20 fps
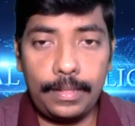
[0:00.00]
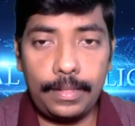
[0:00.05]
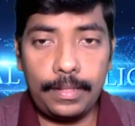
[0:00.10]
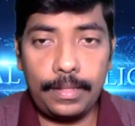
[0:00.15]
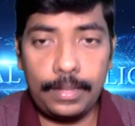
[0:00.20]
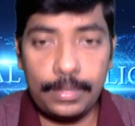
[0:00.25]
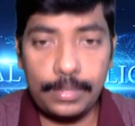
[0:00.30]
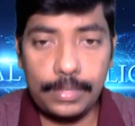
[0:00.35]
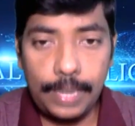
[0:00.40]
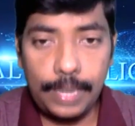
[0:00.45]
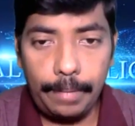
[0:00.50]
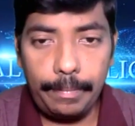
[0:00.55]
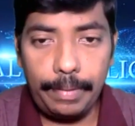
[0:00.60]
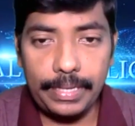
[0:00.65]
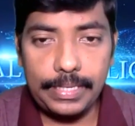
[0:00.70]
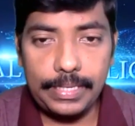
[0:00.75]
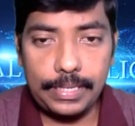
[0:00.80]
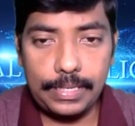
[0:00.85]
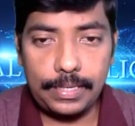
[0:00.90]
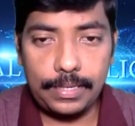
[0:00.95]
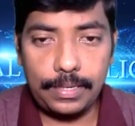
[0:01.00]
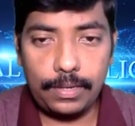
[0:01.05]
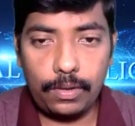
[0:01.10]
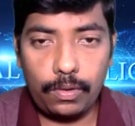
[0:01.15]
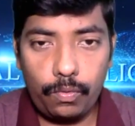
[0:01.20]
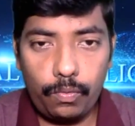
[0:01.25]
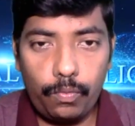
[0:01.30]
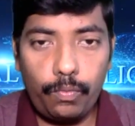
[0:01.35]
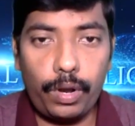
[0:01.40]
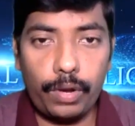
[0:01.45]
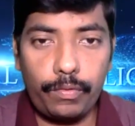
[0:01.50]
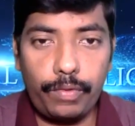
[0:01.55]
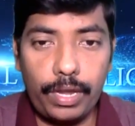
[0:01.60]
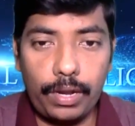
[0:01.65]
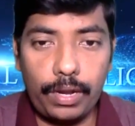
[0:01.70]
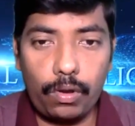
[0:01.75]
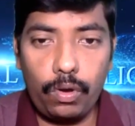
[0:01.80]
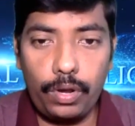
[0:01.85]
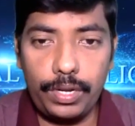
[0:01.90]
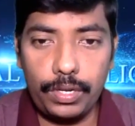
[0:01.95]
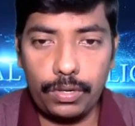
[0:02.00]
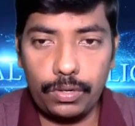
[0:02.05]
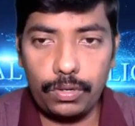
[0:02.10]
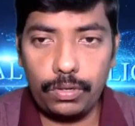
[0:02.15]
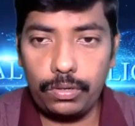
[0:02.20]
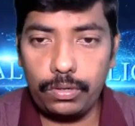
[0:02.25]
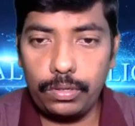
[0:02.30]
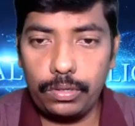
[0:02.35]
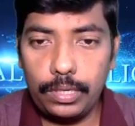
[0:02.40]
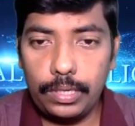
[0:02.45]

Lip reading: the syllabus, what we are going to